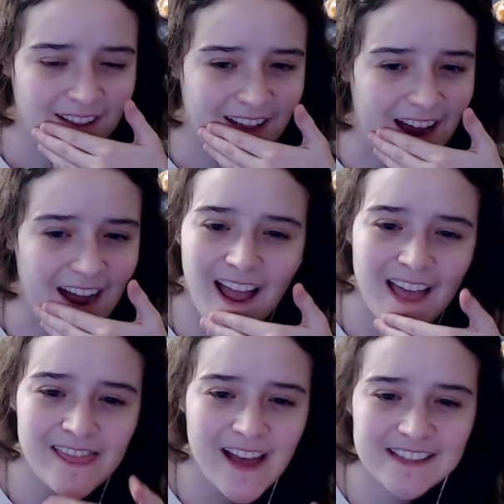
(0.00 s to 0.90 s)

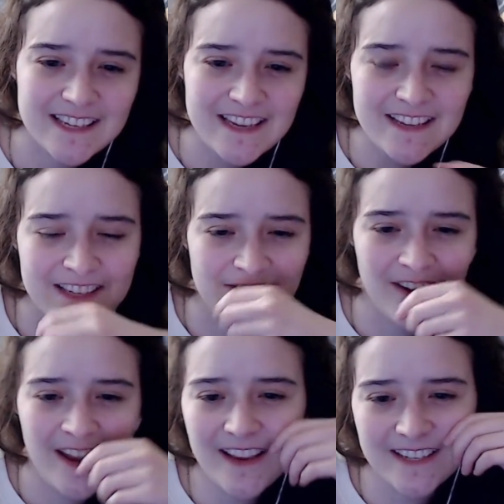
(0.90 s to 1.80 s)
And that's easy,
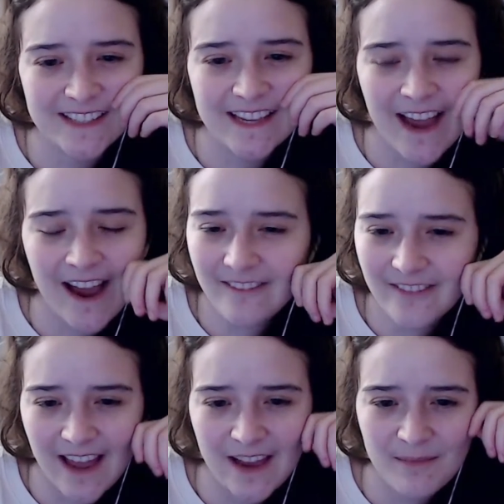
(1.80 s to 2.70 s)
right? Because they have
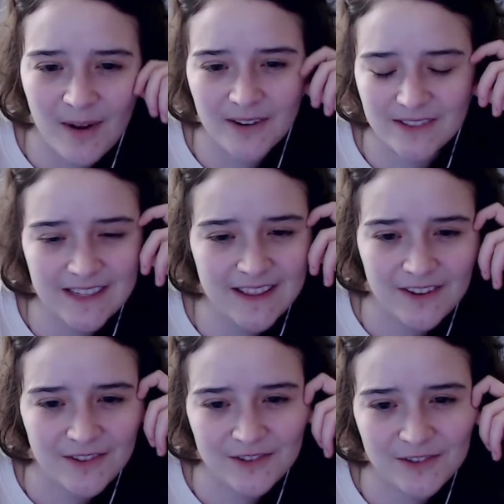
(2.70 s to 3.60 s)
the head models in
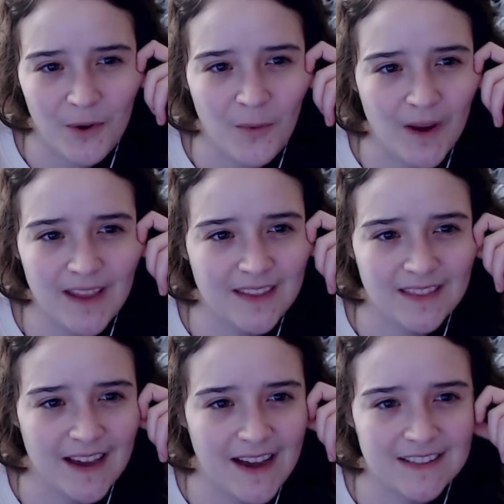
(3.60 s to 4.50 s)
there. There's no way
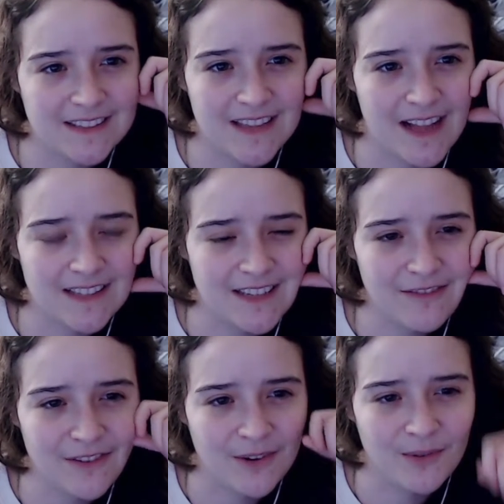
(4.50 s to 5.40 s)
that's
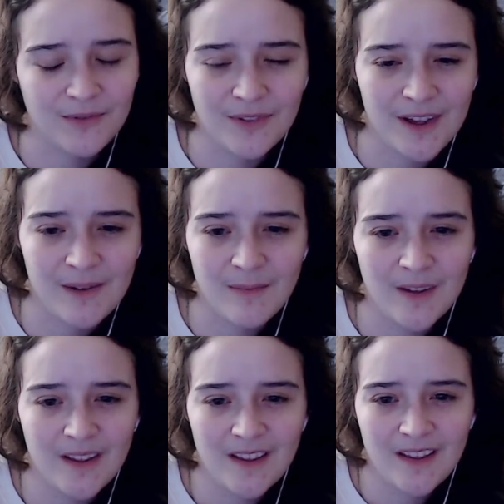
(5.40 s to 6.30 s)
difficult for them.
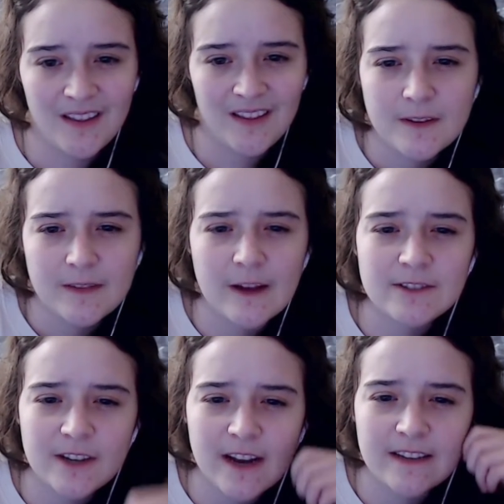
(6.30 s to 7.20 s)
That was
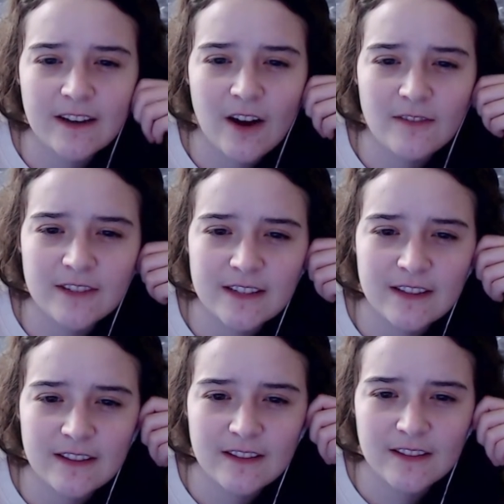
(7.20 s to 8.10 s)
a good idea.
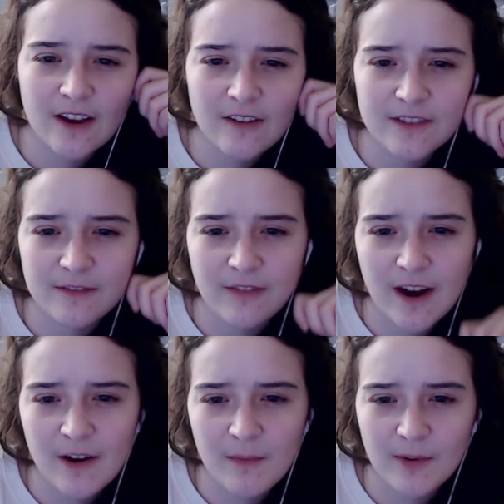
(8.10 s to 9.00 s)
Obviously, they obviously
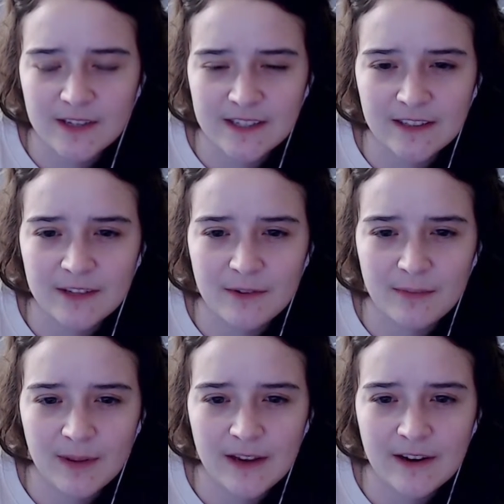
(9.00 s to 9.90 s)
fire more silly
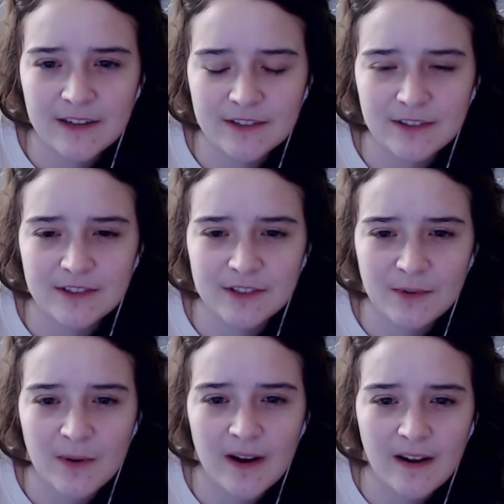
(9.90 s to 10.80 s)
with player interests, or
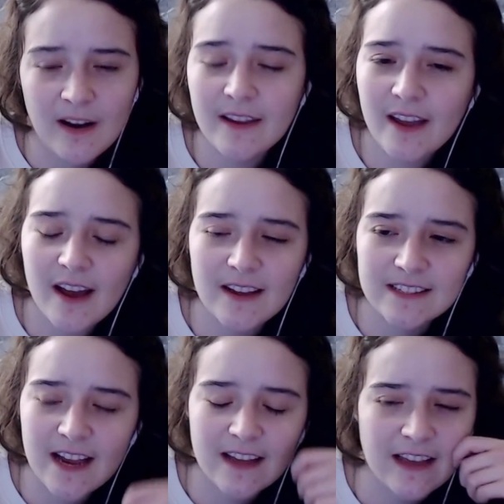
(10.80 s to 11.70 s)
why not? Yeah,
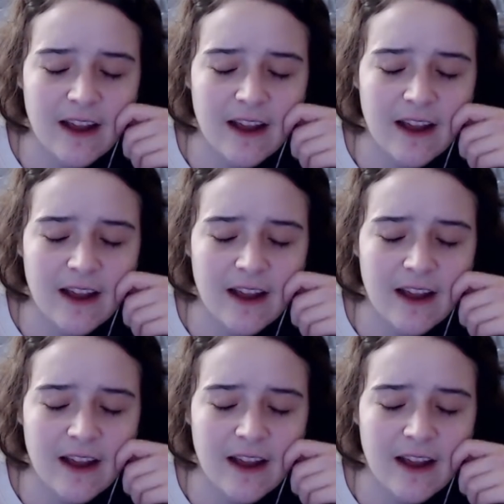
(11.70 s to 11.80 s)
exactly.